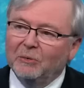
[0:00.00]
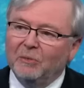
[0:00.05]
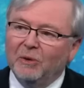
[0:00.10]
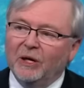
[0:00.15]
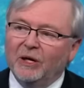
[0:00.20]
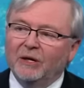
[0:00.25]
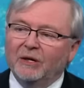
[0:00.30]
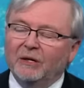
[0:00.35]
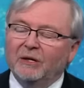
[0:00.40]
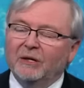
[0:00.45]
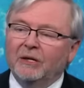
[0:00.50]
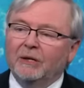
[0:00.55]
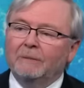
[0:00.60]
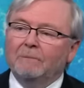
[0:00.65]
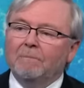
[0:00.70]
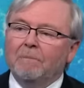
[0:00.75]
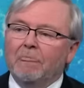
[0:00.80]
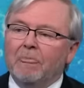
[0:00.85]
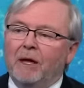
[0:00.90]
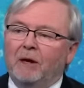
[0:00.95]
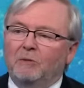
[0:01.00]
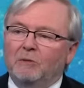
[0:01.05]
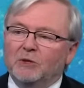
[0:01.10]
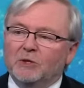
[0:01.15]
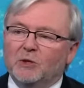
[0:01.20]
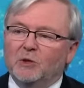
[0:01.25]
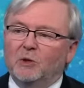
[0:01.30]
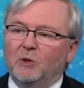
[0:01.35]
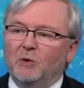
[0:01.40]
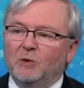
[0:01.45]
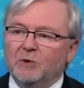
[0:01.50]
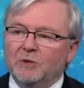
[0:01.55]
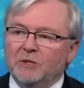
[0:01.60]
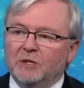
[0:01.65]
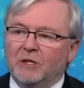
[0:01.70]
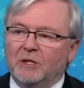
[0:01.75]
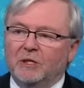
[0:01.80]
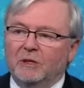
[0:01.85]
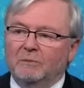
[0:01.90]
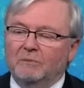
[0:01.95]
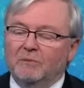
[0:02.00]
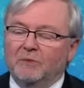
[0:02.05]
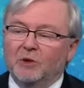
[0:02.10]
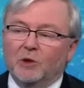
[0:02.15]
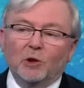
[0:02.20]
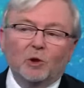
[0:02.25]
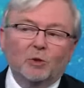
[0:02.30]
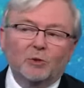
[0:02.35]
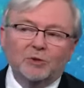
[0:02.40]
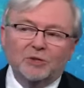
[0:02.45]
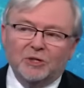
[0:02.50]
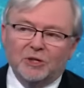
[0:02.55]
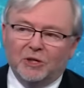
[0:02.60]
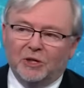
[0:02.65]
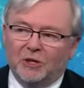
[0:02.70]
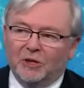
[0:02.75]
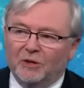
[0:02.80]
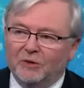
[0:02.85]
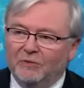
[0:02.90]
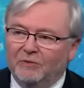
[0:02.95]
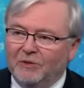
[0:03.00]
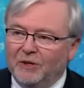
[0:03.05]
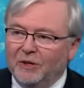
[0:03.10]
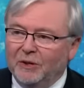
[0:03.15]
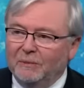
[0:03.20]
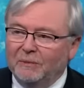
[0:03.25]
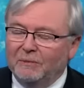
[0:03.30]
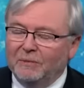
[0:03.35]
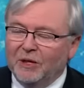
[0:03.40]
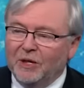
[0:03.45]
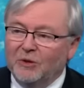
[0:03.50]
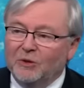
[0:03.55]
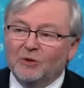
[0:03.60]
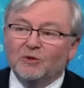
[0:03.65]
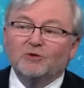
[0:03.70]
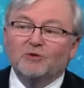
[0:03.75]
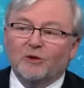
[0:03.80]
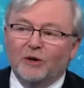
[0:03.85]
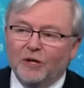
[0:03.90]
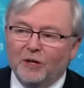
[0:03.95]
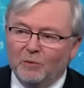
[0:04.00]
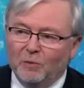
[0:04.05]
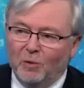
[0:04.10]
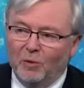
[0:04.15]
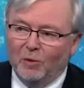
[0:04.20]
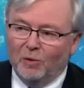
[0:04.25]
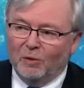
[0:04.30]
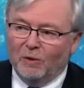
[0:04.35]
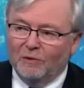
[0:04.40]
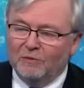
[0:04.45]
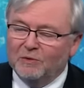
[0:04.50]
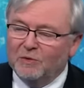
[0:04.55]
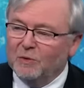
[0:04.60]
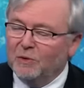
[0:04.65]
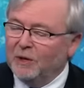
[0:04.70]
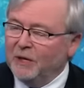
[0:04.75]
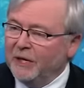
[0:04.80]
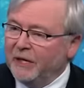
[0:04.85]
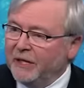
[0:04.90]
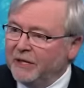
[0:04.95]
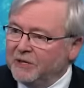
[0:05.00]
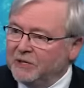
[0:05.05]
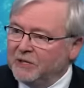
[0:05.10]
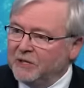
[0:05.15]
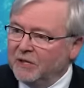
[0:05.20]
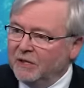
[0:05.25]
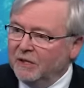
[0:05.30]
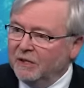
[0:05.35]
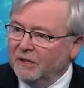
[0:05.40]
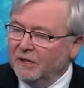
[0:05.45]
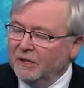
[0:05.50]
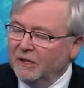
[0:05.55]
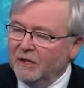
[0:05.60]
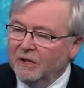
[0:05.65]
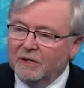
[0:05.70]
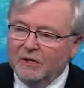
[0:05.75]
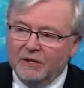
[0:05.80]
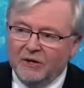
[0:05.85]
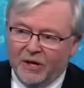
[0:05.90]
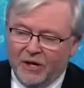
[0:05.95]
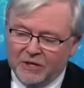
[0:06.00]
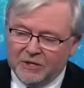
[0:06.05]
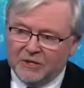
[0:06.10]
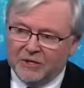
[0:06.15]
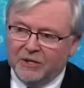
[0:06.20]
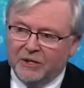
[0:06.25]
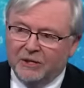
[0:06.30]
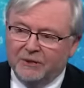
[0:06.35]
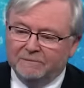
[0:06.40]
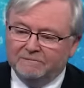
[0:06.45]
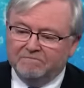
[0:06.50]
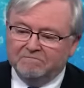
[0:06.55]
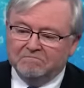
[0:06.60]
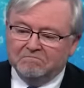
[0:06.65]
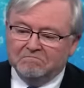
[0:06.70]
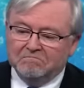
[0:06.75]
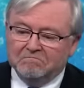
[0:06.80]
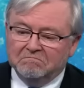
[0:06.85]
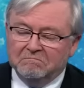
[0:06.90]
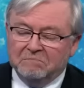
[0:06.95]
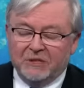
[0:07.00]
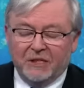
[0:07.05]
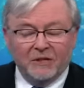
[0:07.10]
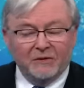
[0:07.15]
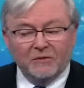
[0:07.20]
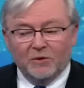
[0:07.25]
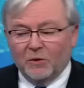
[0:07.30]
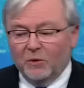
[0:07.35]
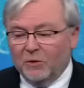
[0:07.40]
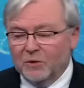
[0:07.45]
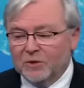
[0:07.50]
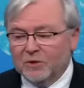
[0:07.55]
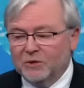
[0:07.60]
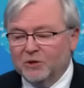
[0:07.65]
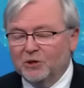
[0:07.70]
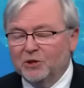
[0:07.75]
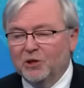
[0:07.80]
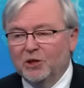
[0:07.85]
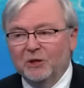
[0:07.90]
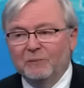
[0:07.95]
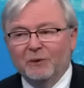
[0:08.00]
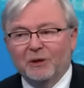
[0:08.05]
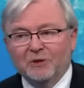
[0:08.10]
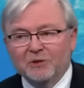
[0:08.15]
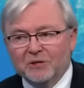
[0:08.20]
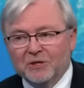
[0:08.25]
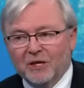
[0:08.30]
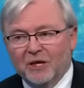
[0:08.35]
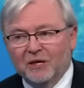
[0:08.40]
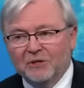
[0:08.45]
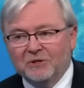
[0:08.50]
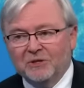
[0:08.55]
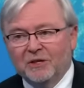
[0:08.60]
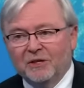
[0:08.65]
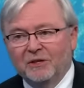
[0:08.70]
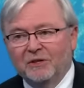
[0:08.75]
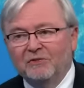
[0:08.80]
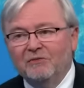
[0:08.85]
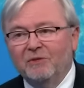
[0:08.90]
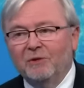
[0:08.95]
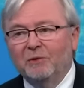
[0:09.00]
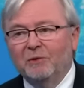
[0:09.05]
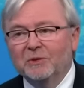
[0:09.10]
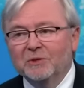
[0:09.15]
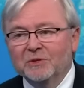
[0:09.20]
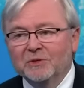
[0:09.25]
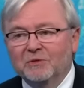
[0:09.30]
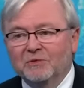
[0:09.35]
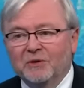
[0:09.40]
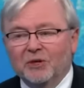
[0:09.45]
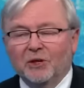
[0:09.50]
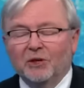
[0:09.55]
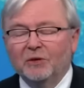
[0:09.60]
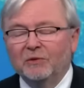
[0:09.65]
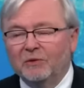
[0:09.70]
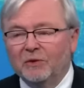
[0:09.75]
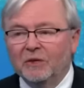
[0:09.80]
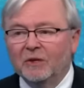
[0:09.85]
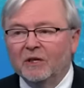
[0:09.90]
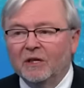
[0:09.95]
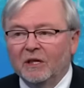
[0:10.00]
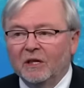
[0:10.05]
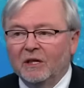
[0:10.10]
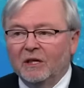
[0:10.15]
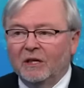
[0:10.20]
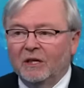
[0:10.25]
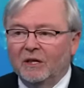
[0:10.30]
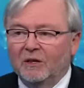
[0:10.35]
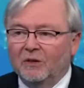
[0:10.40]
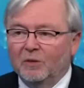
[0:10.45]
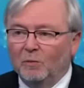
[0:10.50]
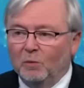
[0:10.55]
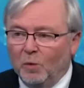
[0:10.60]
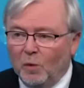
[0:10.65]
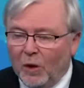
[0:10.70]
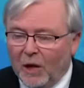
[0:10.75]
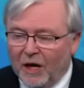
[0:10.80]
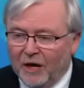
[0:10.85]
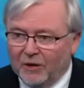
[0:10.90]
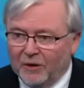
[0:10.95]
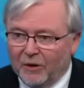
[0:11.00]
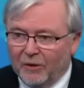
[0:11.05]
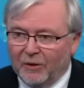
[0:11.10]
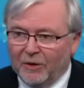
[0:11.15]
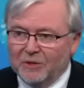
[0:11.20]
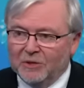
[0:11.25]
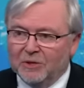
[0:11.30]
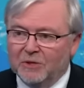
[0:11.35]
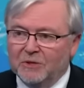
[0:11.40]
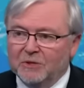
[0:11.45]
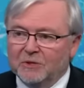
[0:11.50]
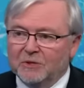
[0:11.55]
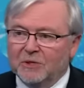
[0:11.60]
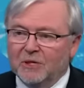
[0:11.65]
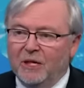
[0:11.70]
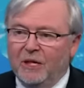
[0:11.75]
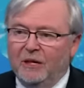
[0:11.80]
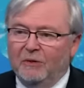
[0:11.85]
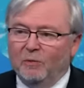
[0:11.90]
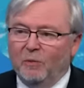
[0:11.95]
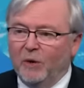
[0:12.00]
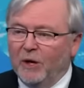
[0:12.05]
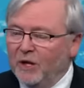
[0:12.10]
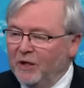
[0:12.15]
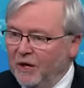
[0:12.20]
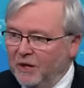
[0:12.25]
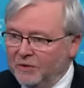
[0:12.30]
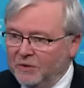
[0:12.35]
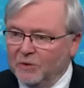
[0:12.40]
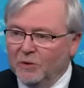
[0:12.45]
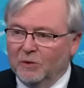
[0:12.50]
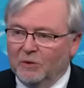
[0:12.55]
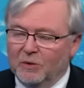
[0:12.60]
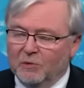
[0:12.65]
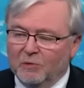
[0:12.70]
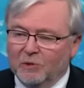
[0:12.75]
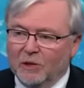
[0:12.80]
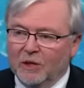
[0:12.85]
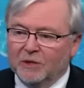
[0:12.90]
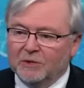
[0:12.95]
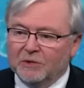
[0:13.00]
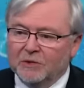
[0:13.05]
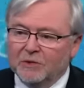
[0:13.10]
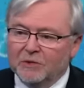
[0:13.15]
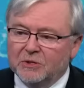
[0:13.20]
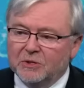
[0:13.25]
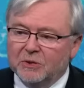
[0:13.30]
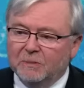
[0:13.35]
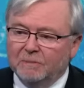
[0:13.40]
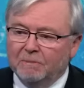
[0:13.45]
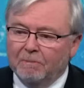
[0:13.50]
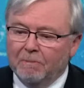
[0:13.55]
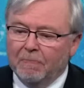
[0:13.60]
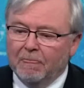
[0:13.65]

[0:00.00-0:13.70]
debate, uh, which caused um, the launching of um, the trade war of 2018 19. Then, of course, the turbocharging influence of COVID and the Wuhan origins and where that took the relationship.